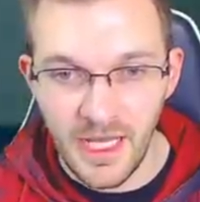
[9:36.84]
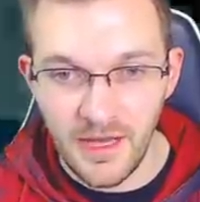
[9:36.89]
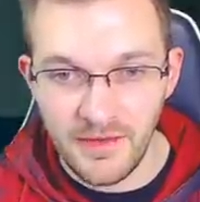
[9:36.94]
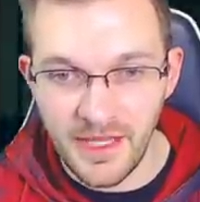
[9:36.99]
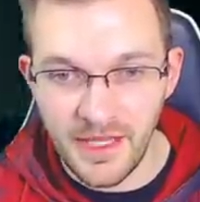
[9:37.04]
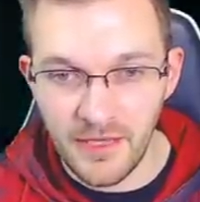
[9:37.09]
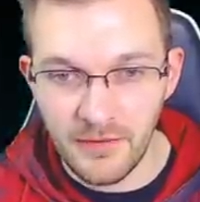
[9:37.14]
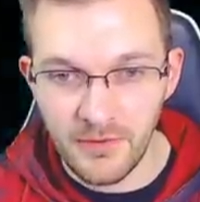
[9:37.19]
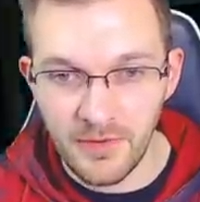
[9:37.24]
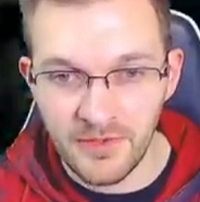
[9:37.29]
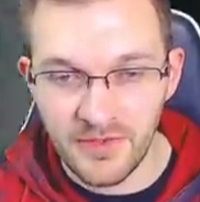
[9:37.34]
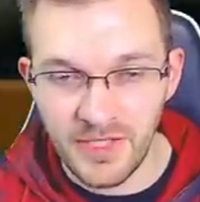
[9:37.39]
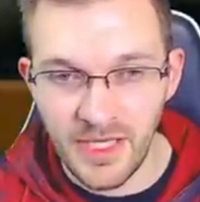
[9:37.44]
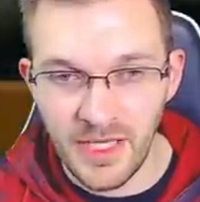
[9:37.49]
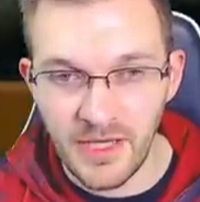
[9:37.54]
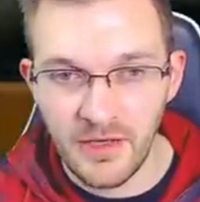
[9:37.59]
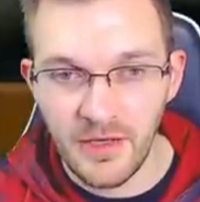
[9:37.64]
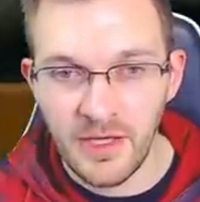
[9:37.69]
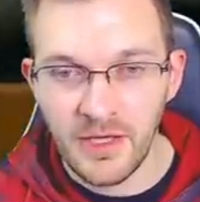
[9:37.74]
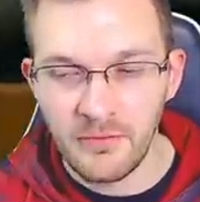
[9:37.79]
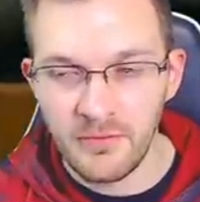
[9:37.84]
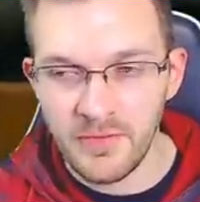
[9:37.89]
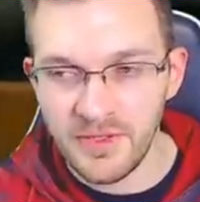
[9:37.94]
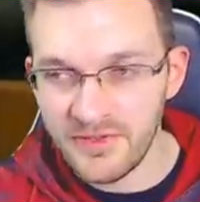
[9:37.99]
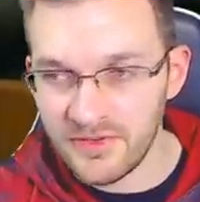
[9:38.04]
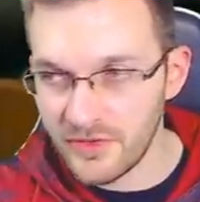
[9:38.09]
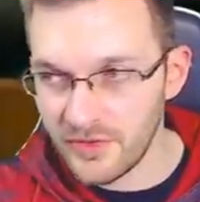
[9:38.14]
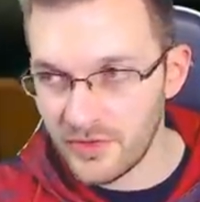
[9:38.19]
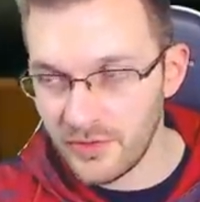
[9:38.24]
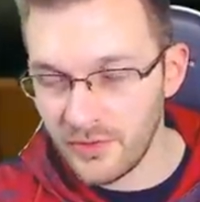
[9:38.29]
how that works out.
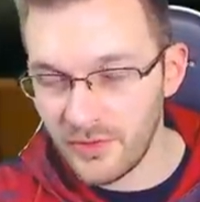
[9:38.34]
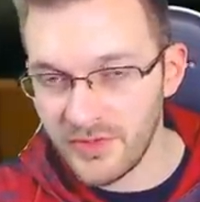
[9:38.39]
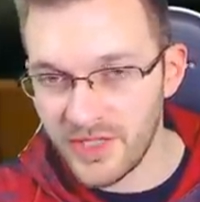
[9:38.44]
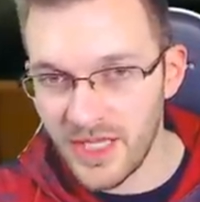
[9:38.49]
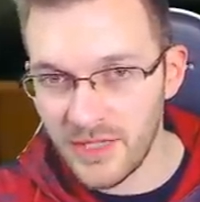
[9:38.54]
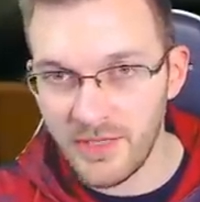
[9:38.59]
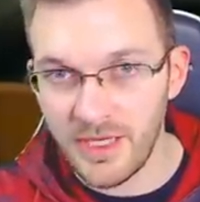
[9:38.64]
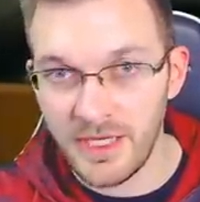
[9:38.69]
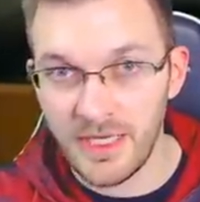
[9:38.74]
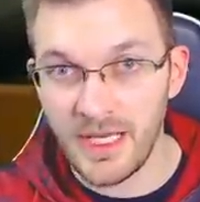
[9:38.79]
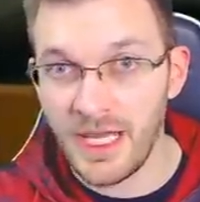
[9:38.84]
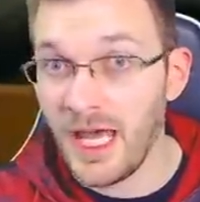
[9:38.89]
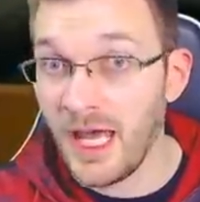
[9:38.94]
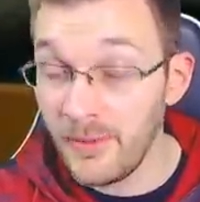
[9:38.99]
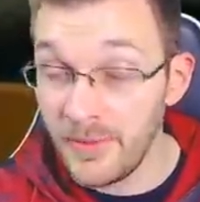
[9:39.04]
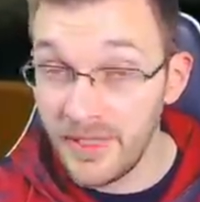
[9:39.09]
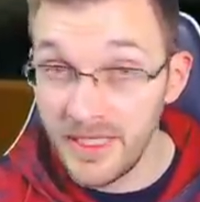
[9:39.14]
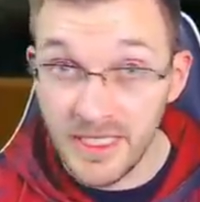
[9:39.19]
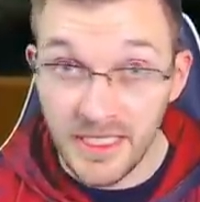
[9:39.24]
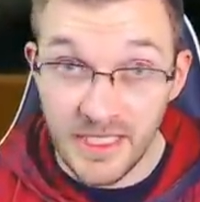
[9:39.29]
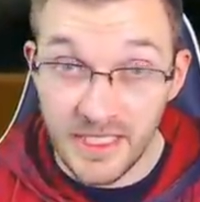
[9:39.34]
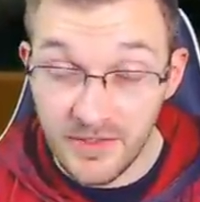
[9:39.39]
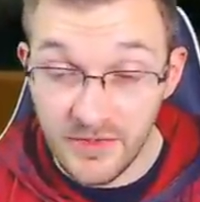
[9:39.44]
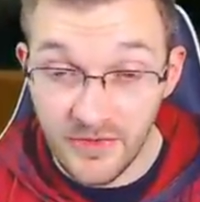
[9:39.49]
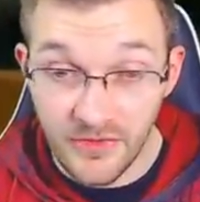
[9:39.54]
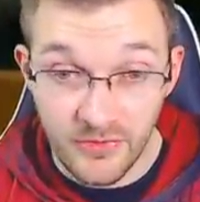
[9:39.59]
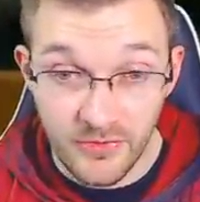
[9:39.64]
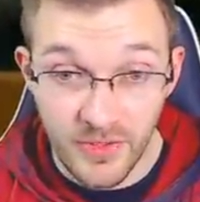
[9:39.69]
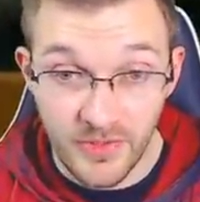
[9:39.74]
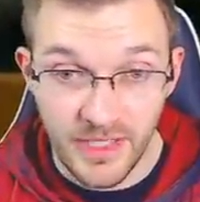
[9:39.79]
What's the cooldown rate? How many can
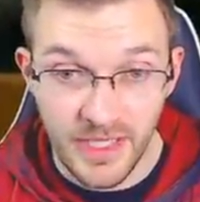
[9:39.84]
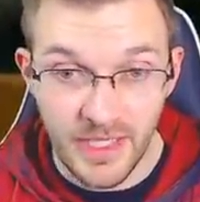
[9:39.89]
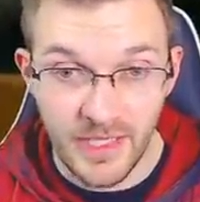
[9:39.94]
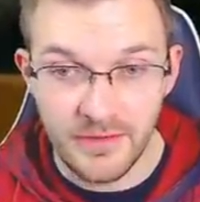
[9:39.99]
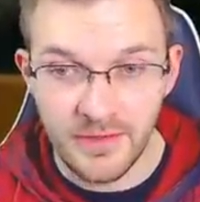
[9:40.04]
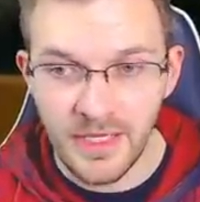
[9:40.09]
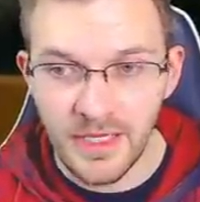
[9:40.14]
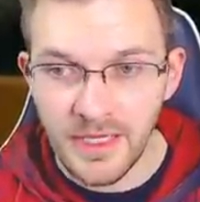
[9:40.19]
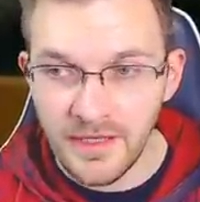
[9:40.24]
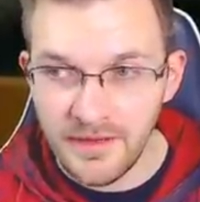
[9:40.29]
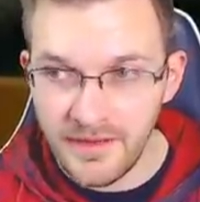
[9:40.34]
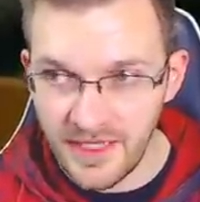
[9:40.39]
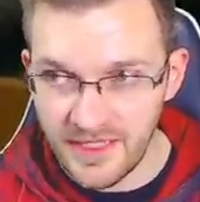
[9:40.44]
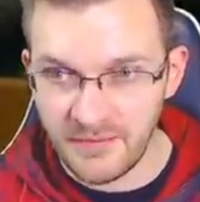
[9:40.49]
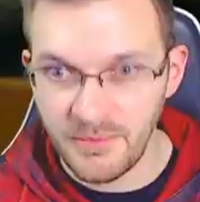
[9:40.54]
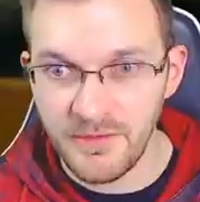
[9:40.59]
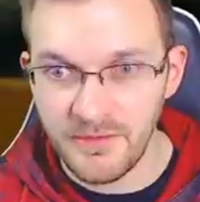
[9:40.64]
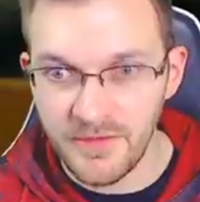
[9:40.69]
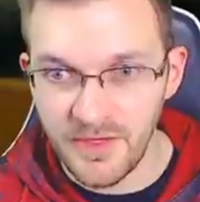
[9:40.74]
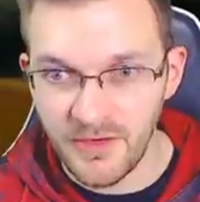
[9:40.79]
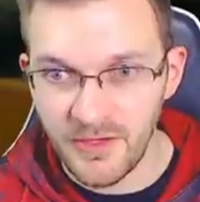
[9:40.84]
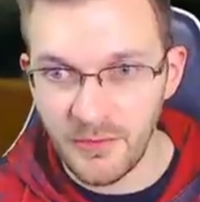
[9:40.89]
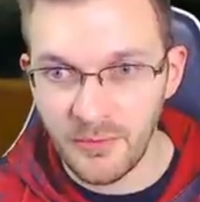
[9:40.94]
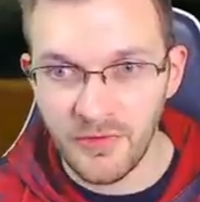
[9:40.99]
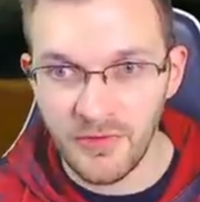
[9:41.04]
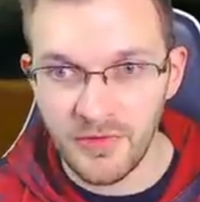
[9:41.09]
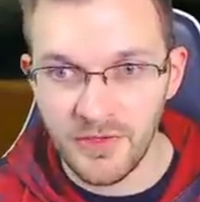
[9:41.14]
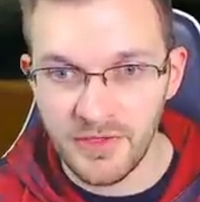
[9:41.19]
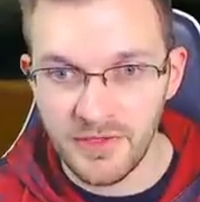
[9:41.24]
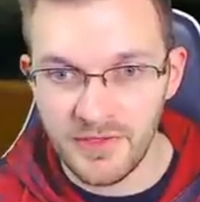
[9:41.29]
you throw down? That's gonna be very
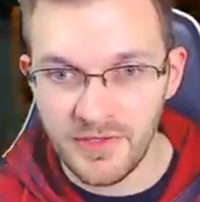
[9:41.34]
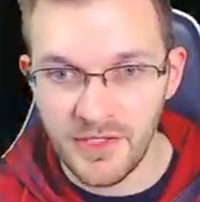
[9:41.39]
important to